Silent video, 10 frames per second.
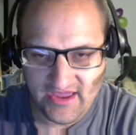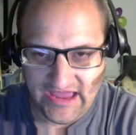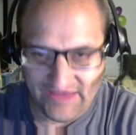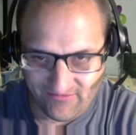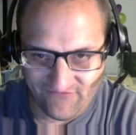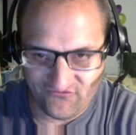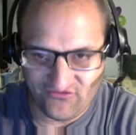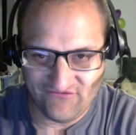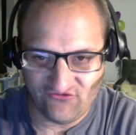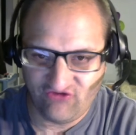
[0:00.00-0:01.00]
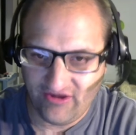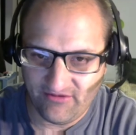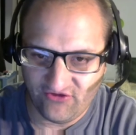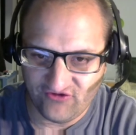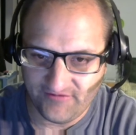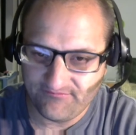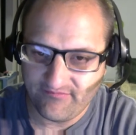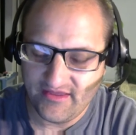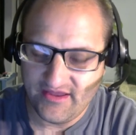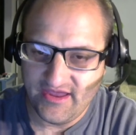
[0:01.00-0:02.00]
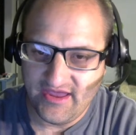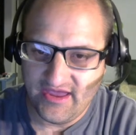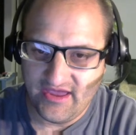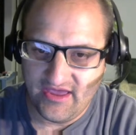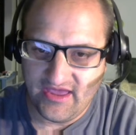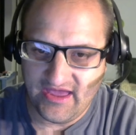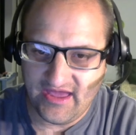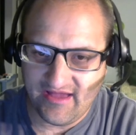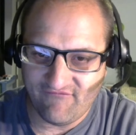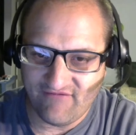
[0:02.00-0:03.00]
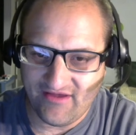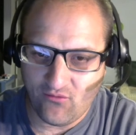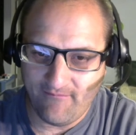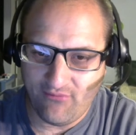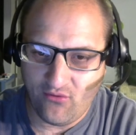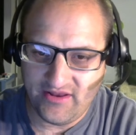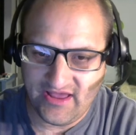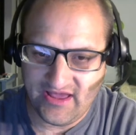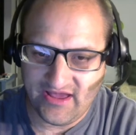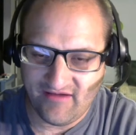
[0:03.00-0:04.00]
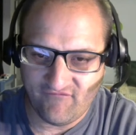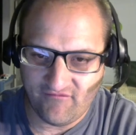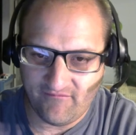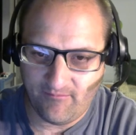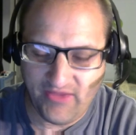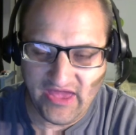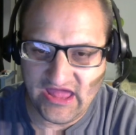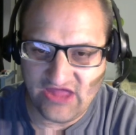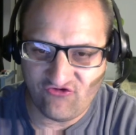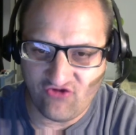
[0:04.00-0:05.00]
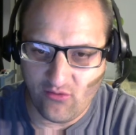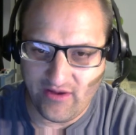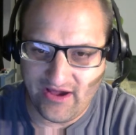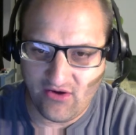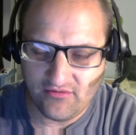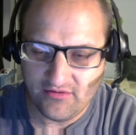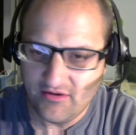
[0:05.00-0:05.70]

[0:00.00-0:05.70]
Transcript: Have it be for the Divas Championship. At one point have Paige go out,